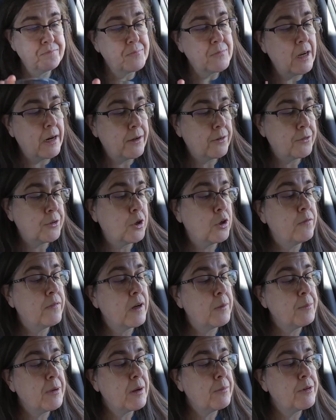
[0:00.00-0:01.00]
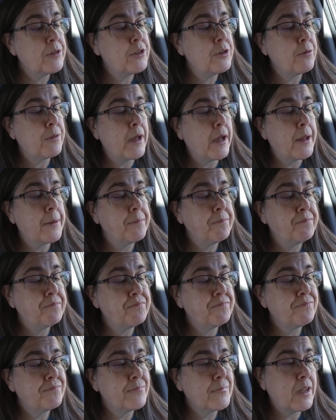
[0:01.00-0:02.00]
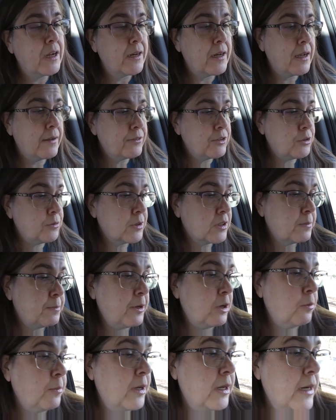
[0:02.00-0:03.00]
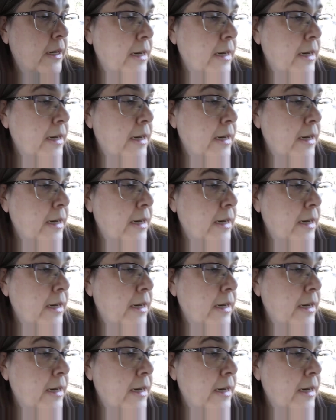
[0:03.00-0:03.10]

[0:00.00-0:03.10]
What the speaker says: don't know if I'd be able to do that. I'd have to experiment, I